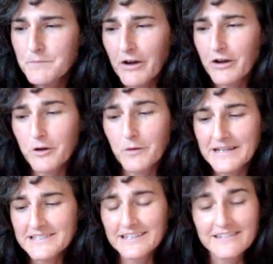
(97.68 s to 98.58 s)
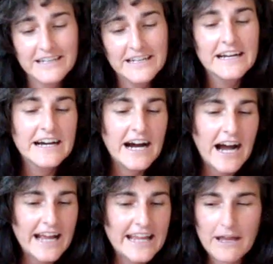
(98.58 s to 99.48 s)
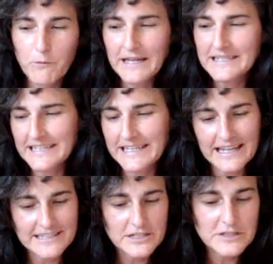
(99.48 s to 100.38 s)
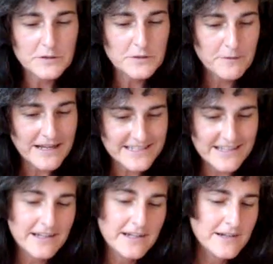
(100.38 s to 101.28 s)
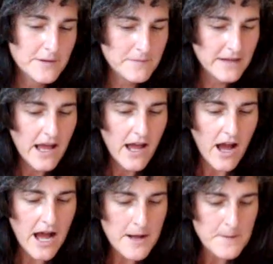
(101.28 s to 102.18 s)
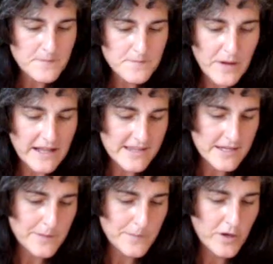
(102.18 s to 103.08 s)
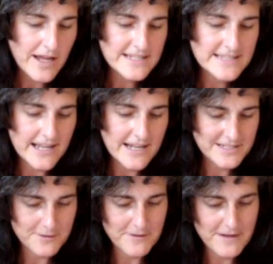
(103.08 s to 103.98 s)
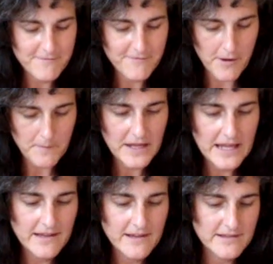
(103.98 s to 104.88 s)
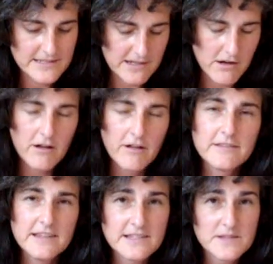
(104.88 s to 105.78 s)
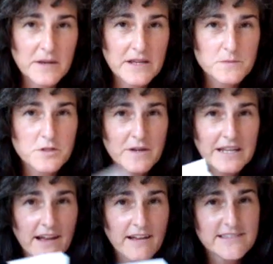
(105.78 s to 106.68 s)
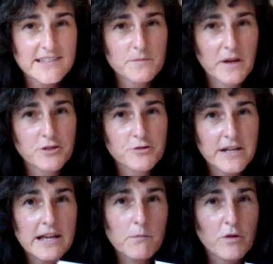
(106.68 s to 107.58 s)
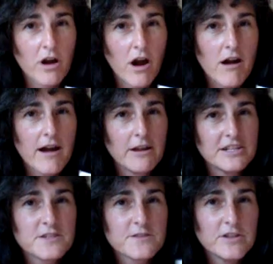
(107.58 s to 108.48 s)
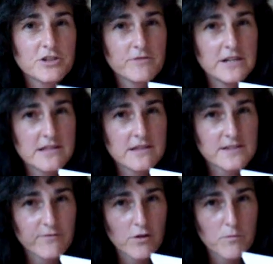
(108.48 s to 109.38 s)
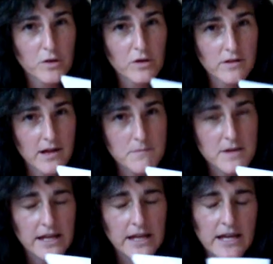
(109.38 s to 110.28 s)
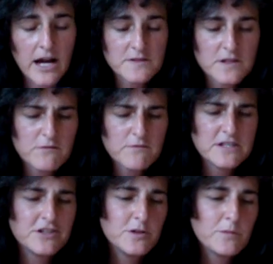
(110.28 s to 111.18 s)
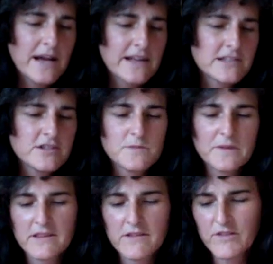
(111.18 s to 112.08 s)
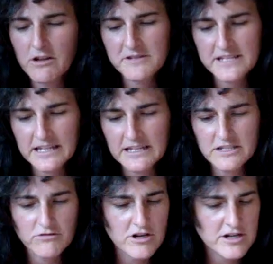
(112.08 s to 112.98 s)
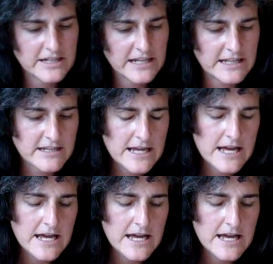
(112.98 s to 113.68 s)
Barrier Quest, and I can't wait to get to the rest of them. But the book I decided to read from is called The Space Between Us. It's by Thrity Umrigar. I just finished reading this for book club. I was going to read you 2 passages, but the video was getting too long, and